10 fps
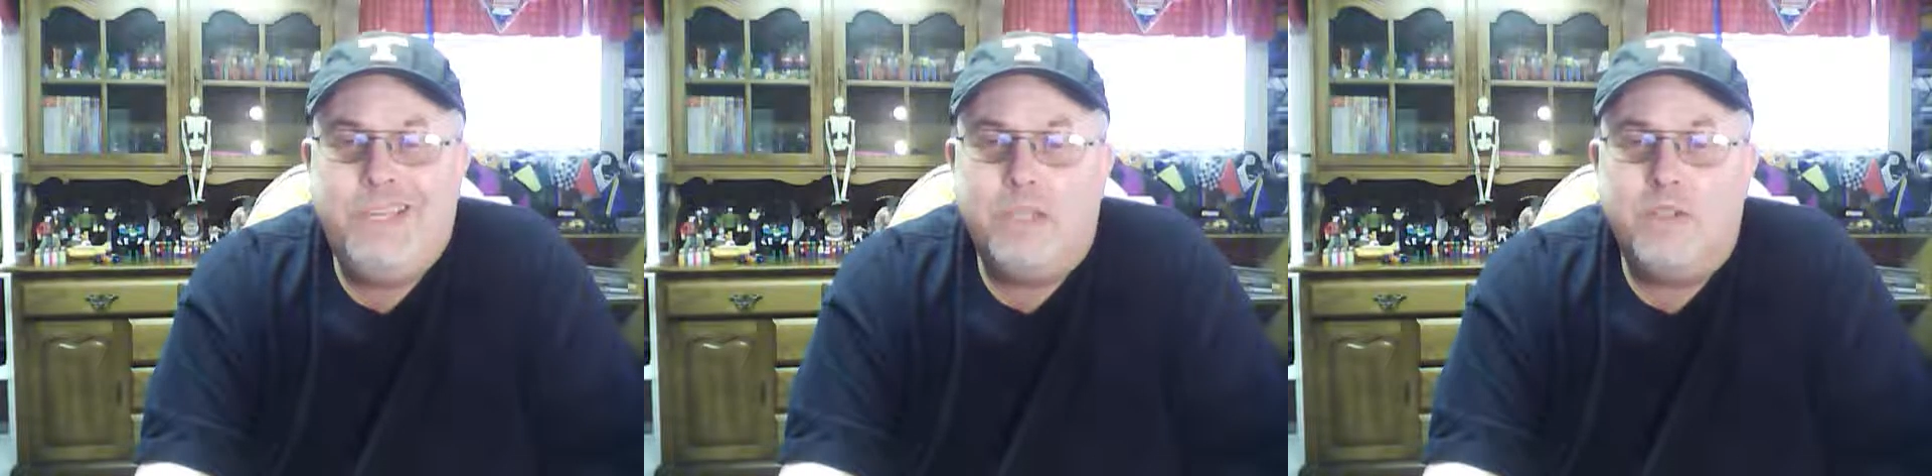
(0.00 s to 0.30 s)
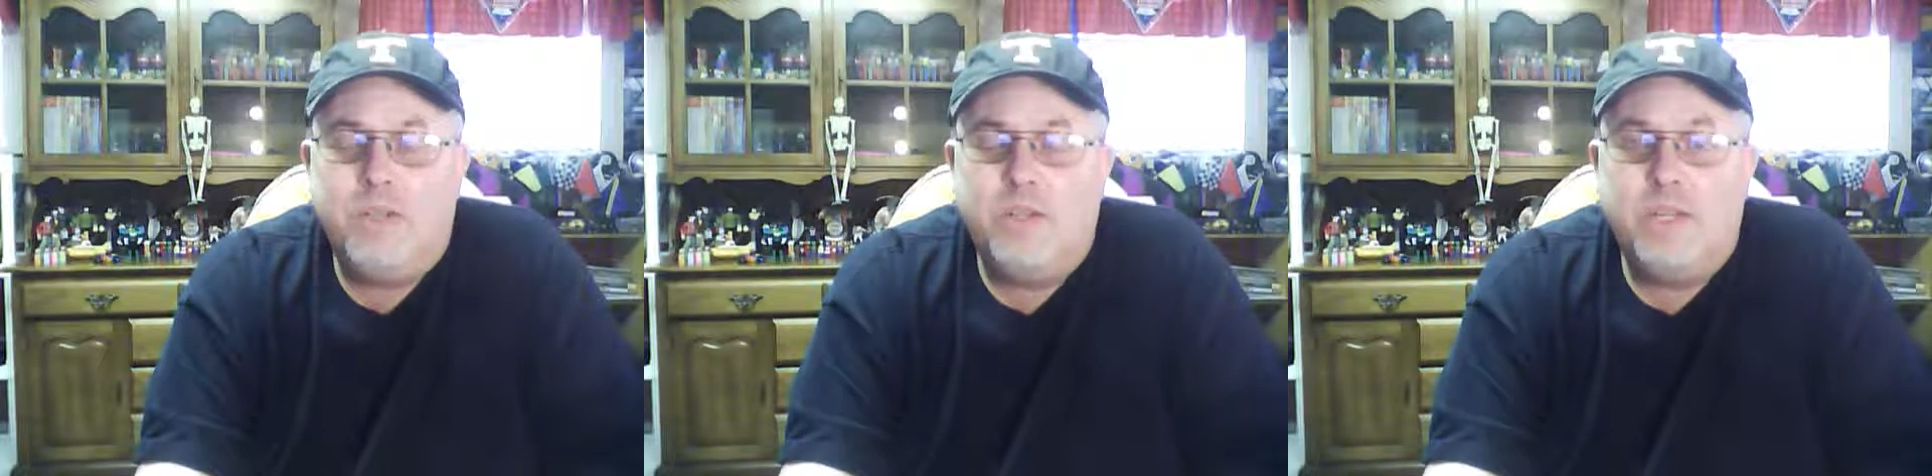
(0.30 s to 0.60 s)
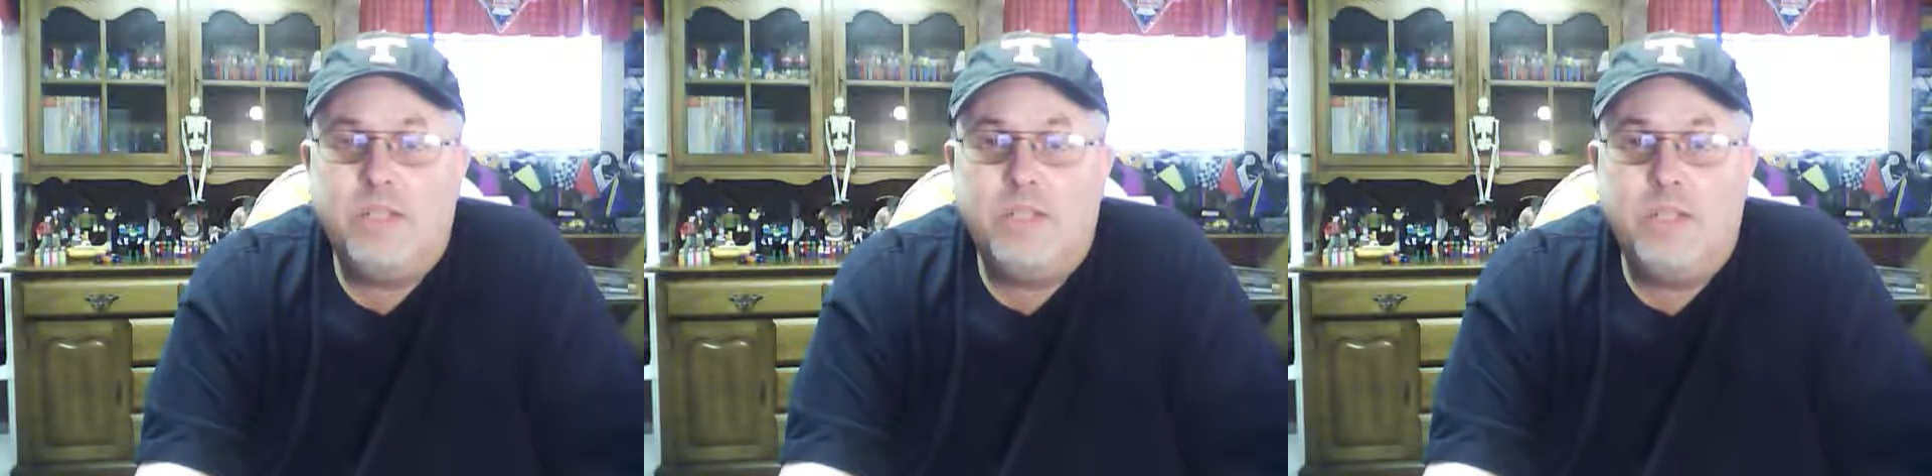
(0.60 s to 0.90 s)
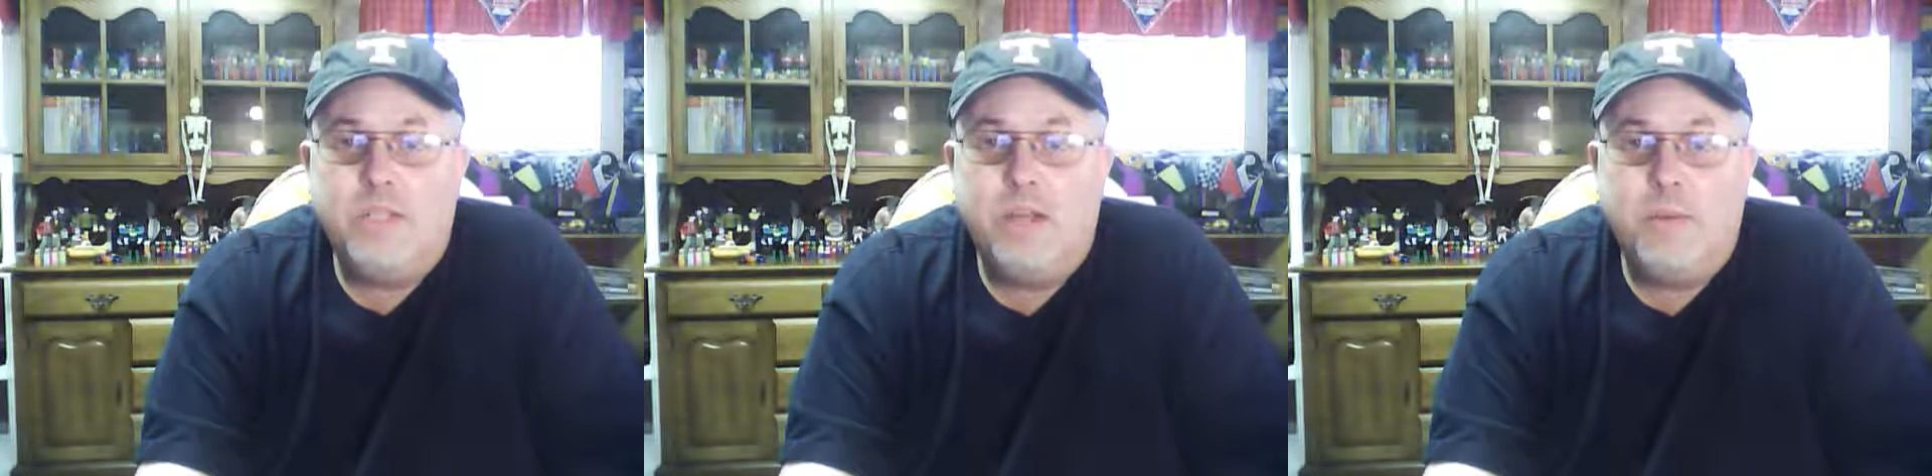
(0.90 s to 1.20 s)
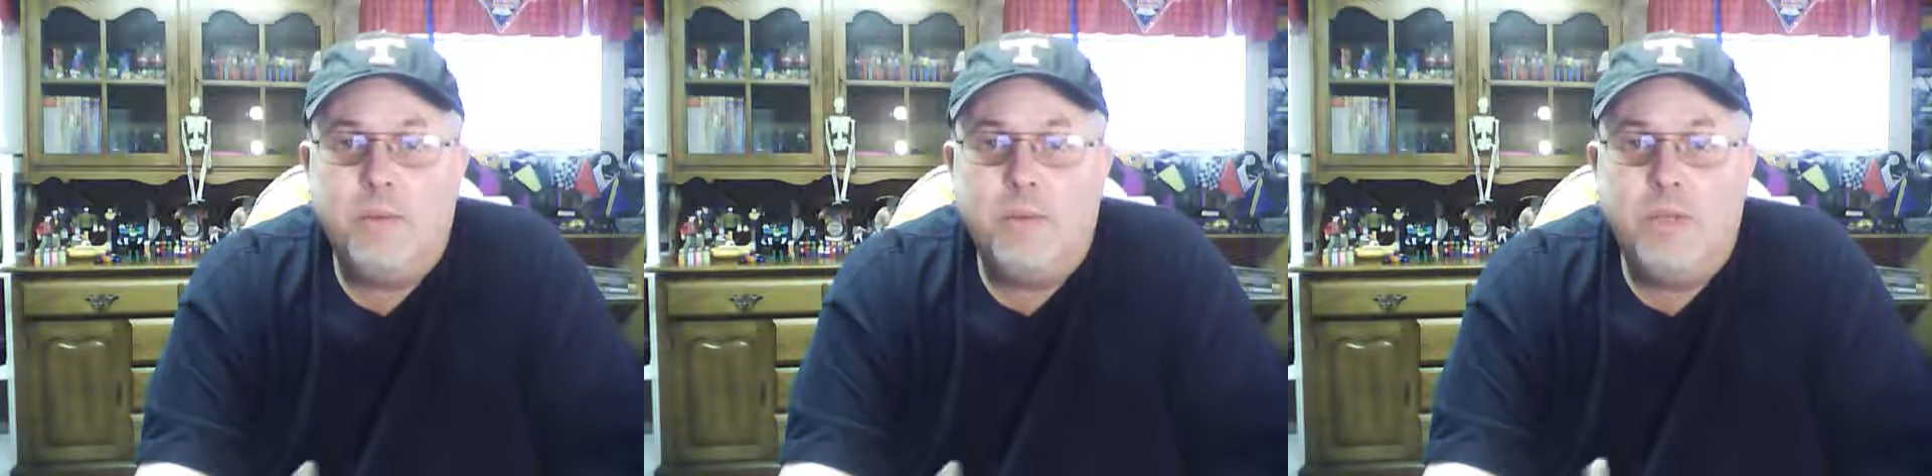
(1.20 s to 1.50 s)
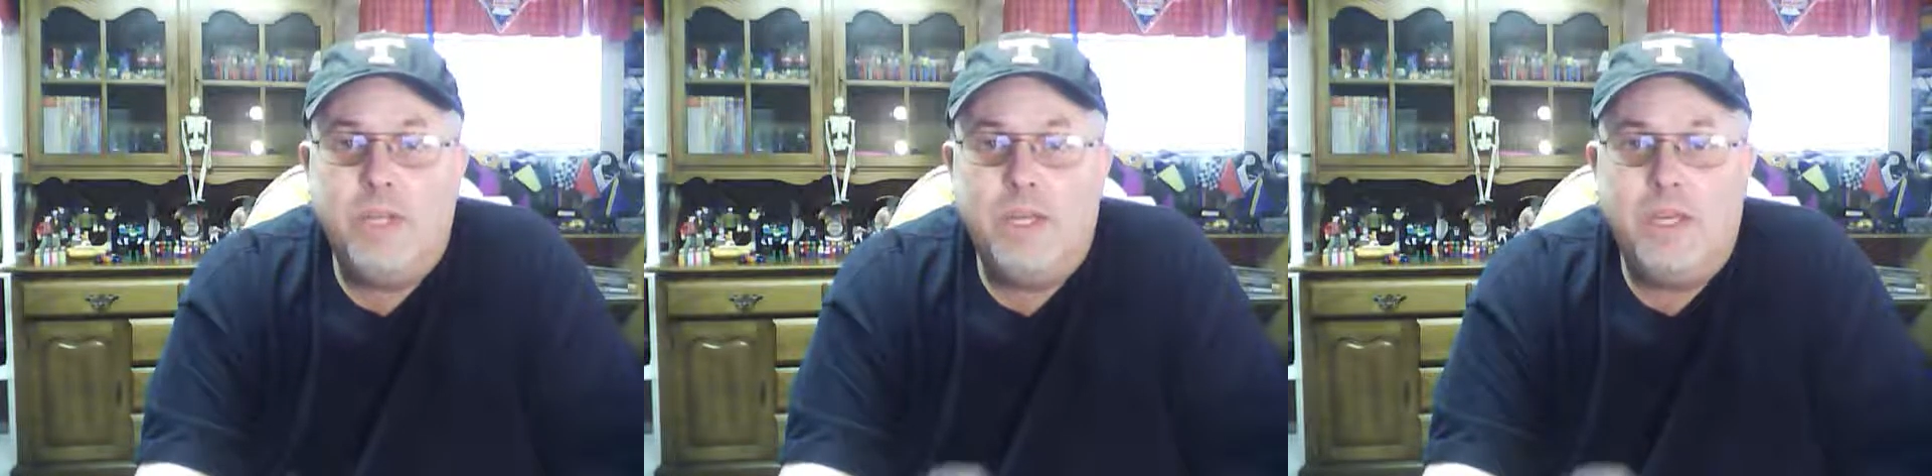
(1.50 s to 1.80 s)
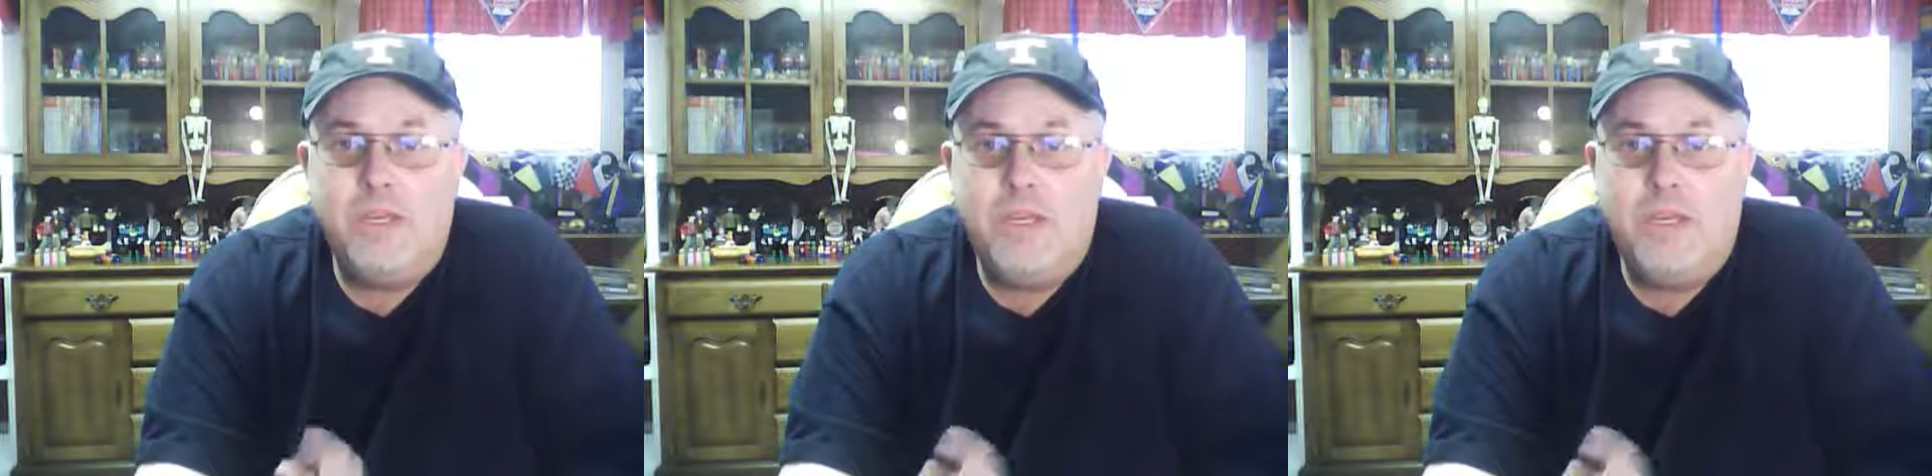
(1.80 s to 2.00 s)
so like I said, Comic Book Day